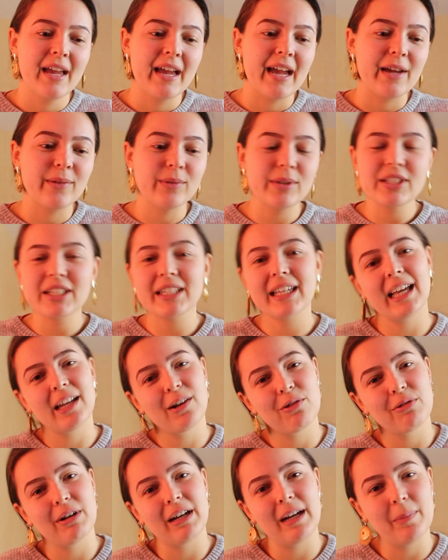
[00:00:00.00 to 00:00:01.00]
And we just
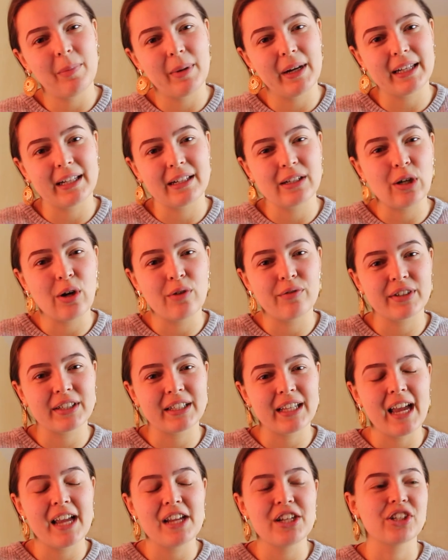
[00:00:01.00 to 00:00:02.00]
had a really pleasant
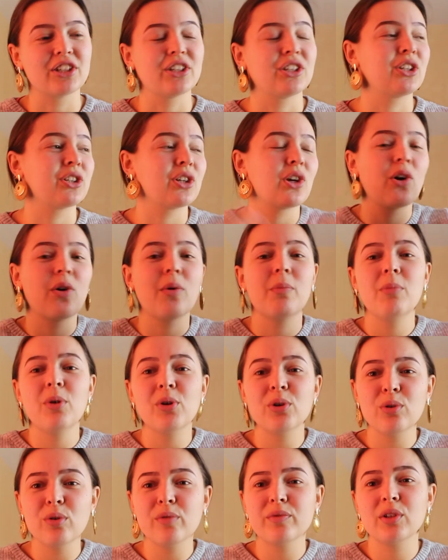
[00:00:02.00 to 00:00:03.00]
conversation. So
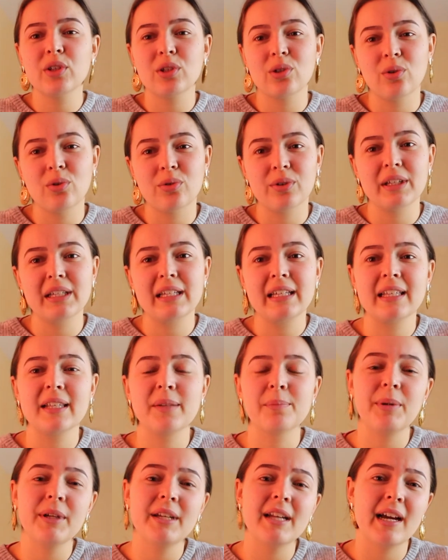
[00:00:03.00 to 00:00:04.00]
moral of the story is,
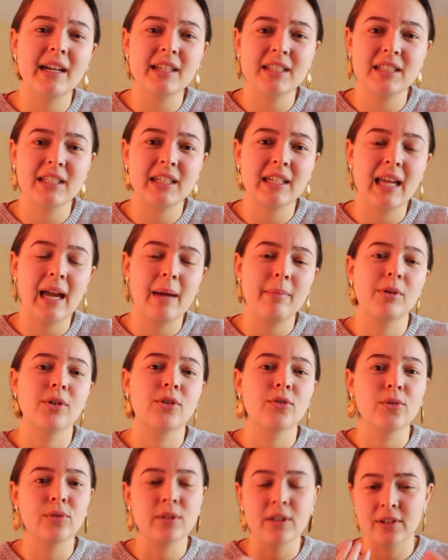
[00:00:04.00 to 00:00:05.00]
be nice to the cabin
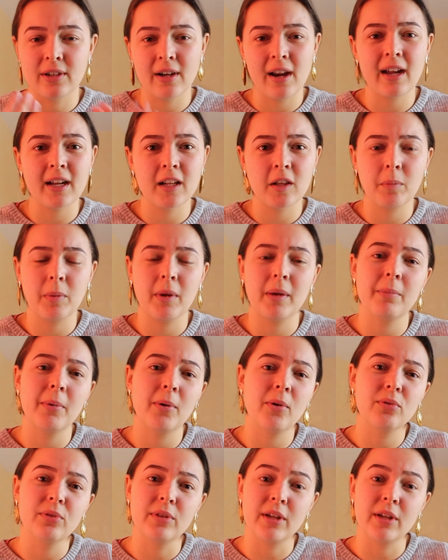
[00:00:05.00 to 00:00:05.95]
crew. They're nice people.